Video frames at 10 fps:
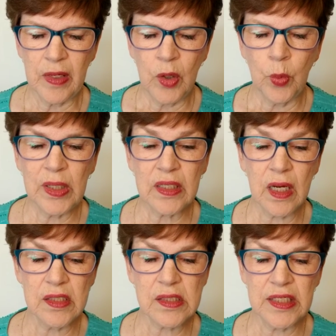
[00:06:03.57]
One
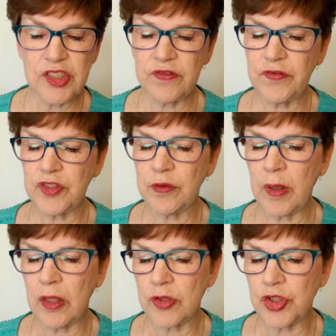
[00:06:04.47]
consolation for
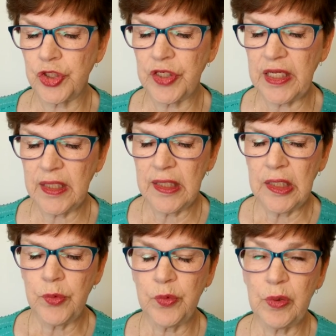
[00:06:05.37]
tomorrow's journey,
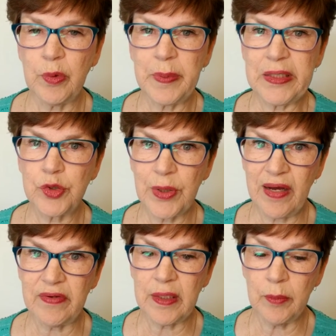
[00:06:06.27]
we will be
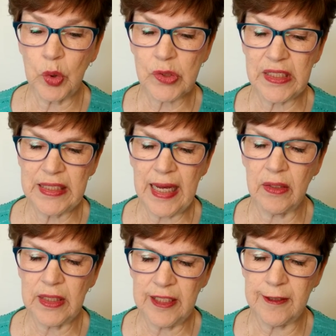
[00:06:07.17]
traveling mostly
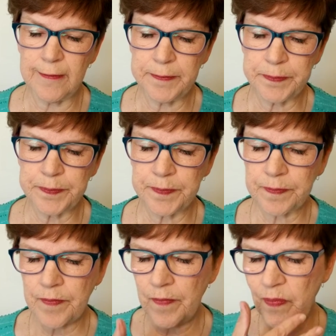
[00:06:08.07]
downhill.
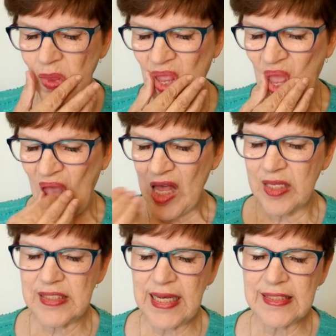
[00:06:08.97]
The
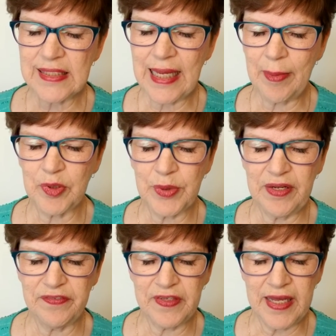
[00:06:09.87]
saints clapped
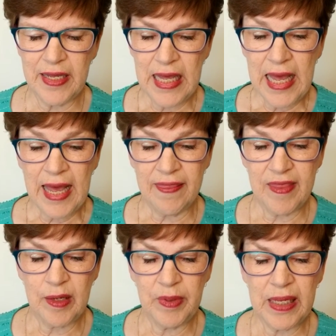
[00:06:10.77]
gratefully and
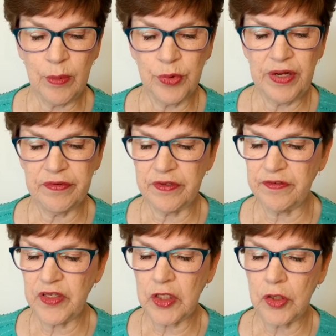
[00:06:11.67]
then became reverent
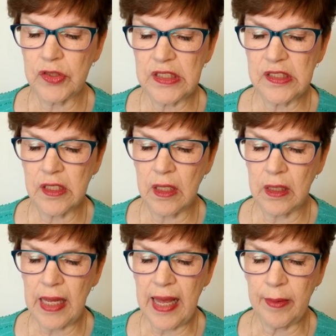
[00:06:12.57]
for the closing song
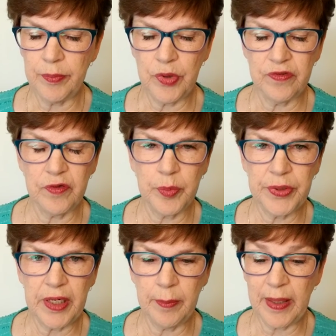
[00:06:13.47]
and beautiful
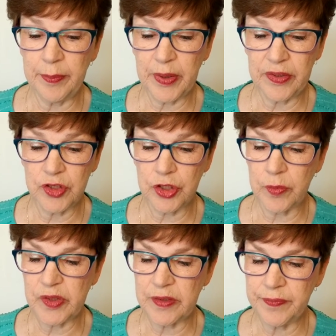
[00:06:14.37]
prayer by Brother
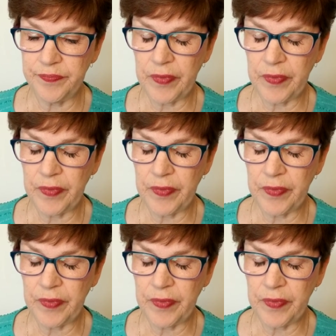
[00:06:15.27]
Jobson.